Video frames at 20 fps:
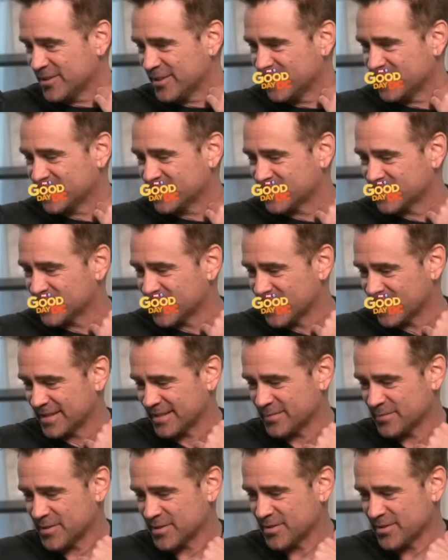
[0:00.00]
shit,
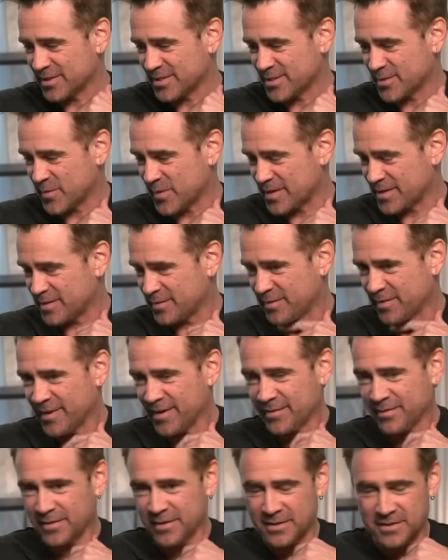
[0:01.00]
I'm doing this
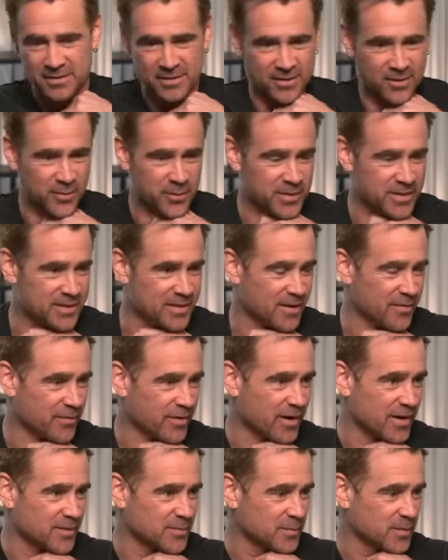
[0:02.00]
25 years. Nobody's ever
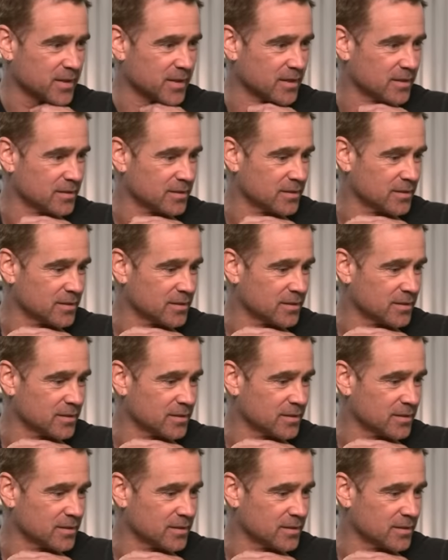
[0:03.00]
asked me that.